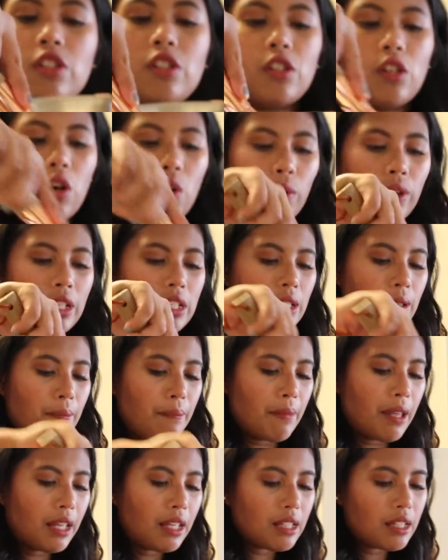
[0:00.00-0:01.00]
just going to
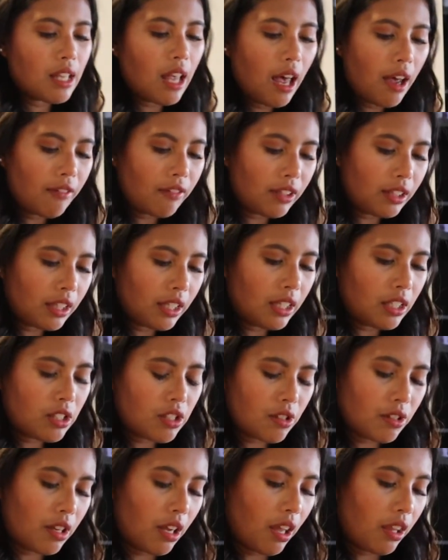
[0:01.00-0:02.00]
mix everything
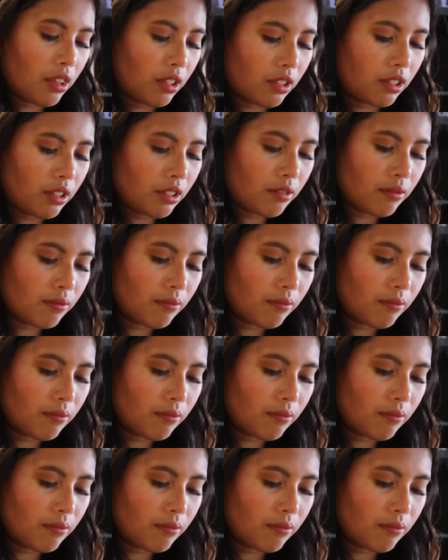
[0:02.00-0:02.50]
together.